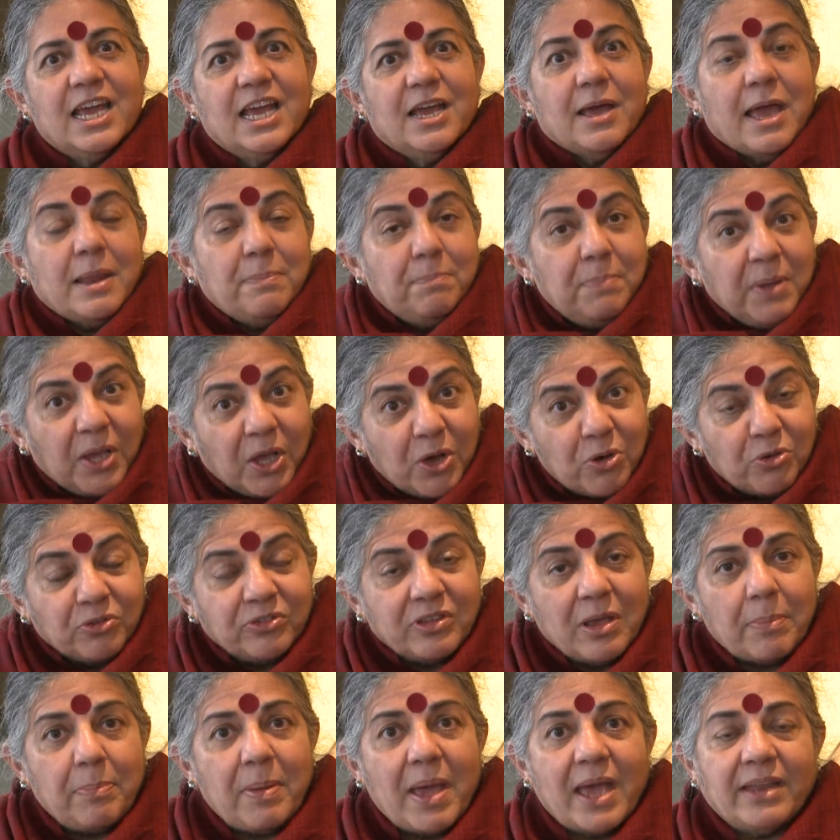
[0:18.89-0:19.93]
And because
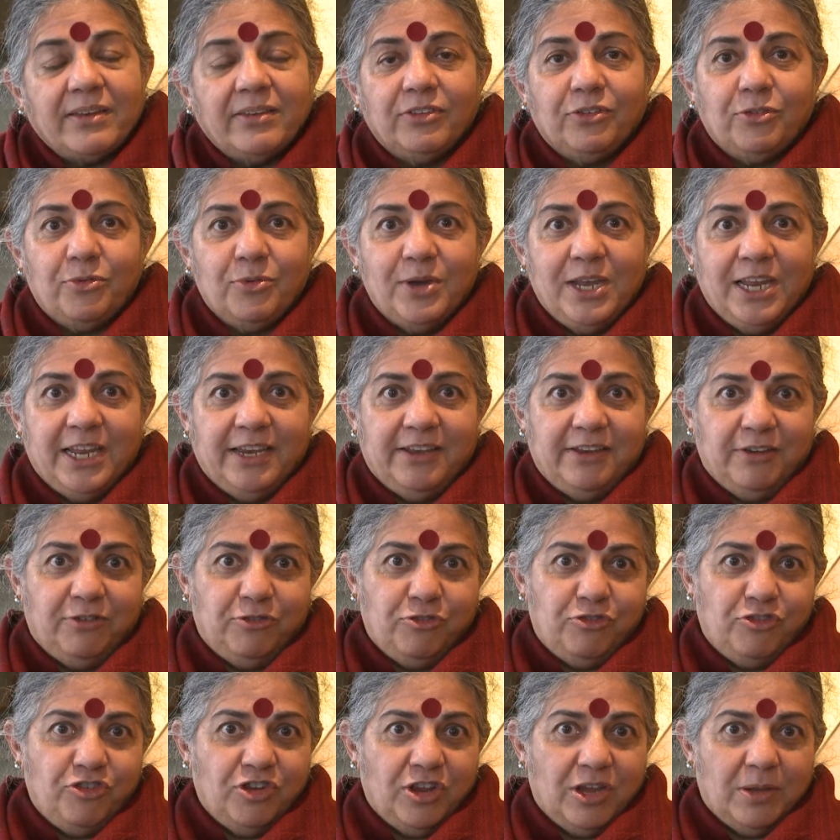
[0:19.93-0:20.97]
there are patents related to
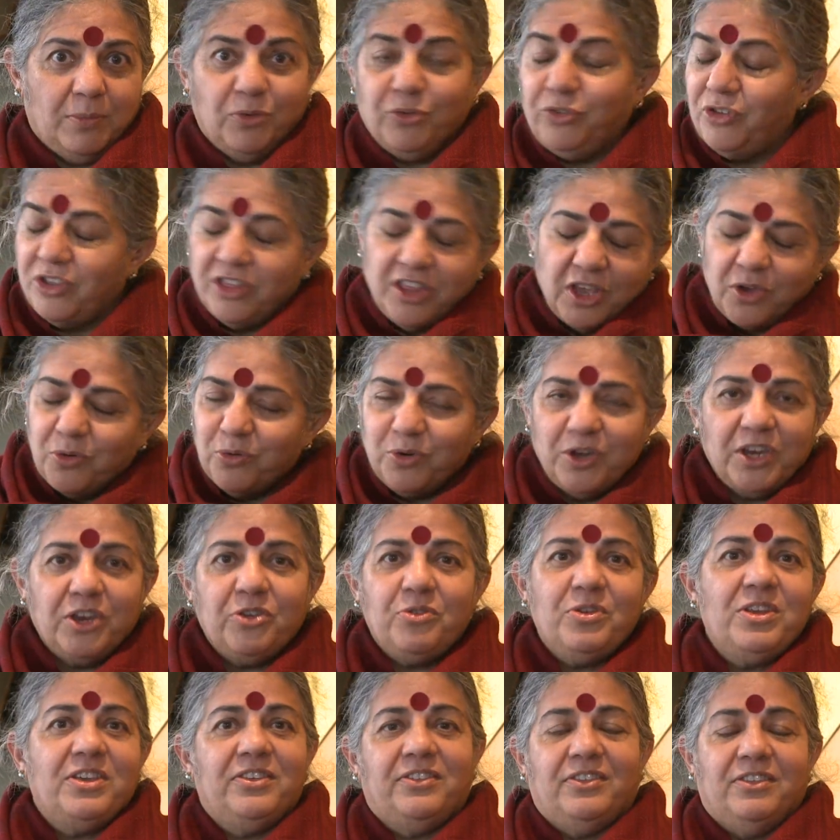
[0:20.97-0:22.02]
GMOs, and the only
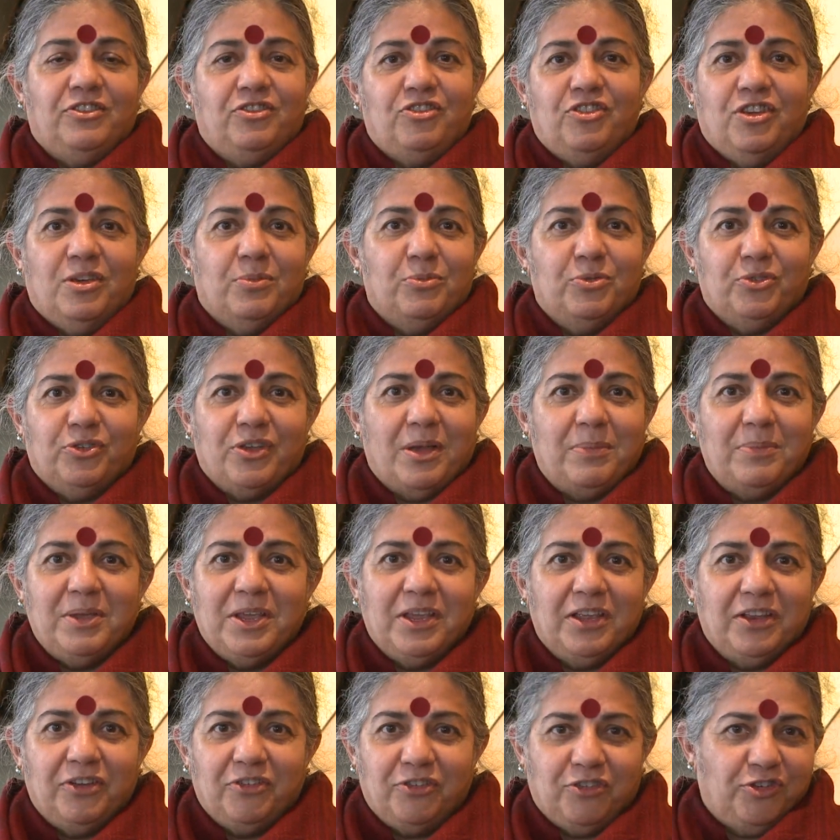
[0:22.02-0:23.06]
reasons GMOs are
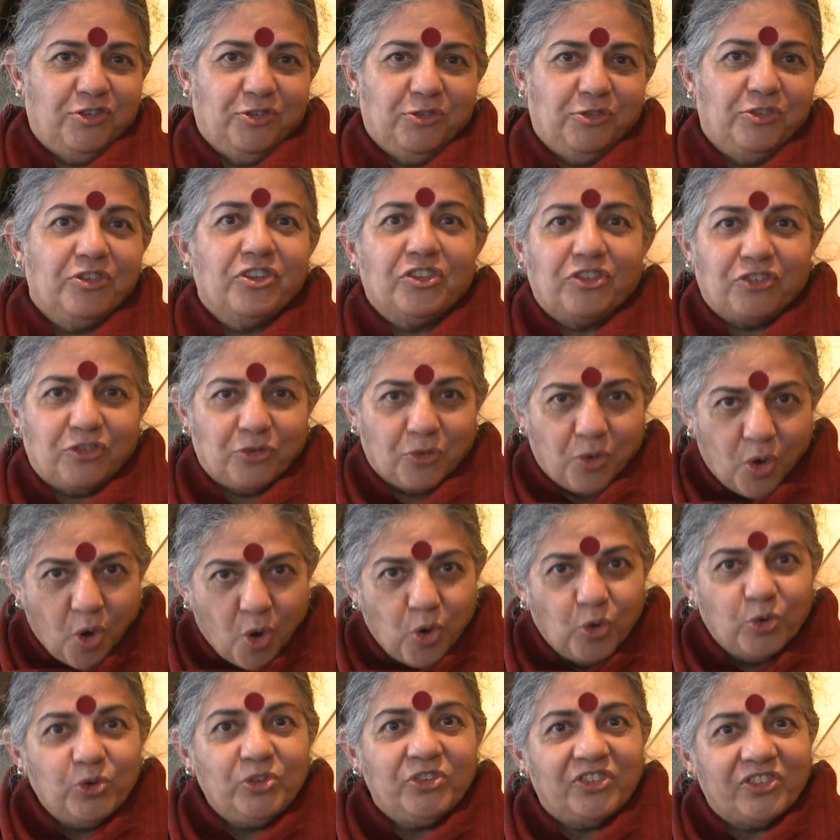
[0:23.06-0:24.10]
being introduced is to
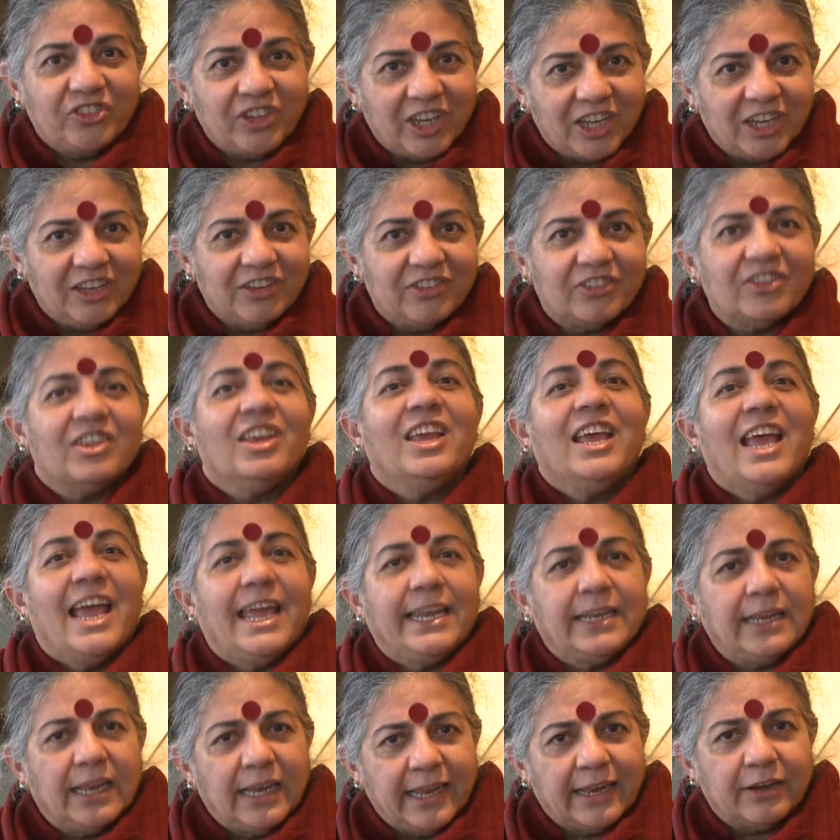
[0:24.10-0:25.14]
own seeds
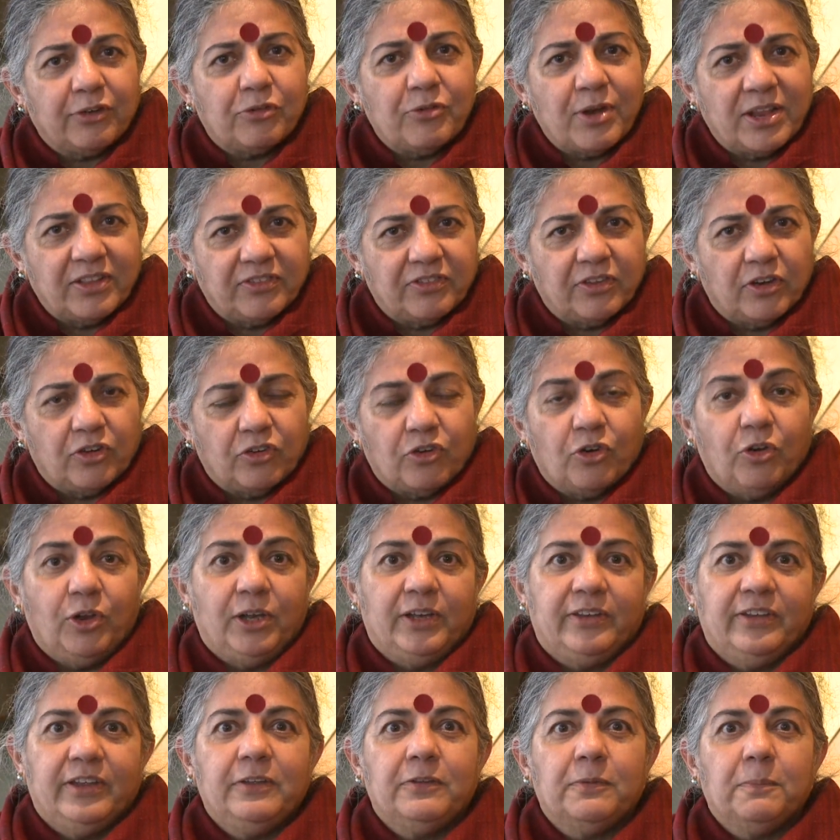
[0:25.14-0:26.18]
and collect rents and
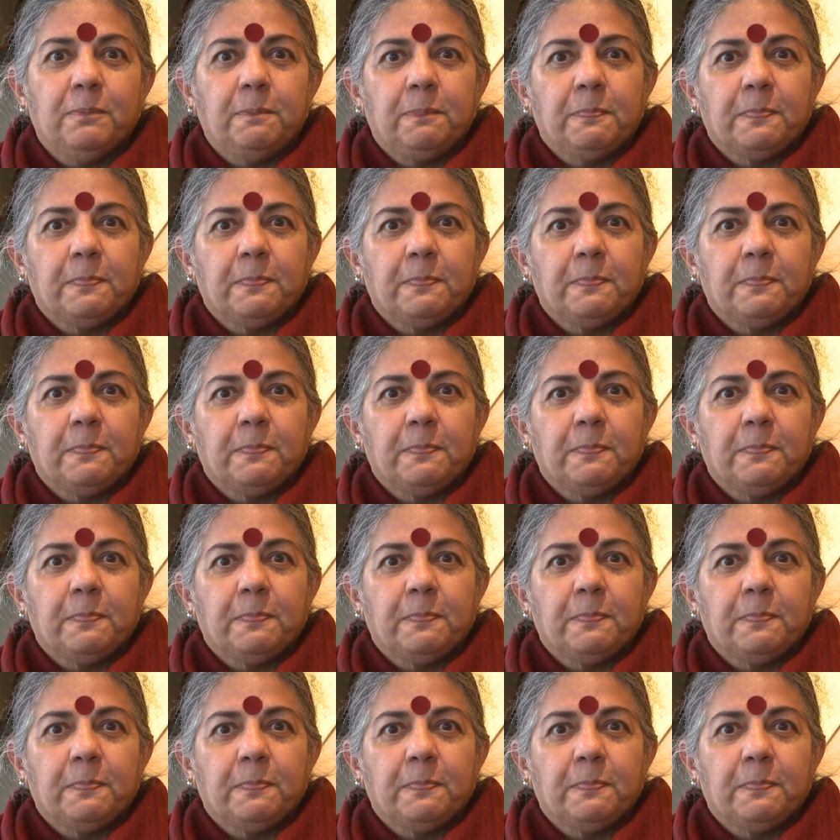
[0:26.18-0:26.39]
royalties,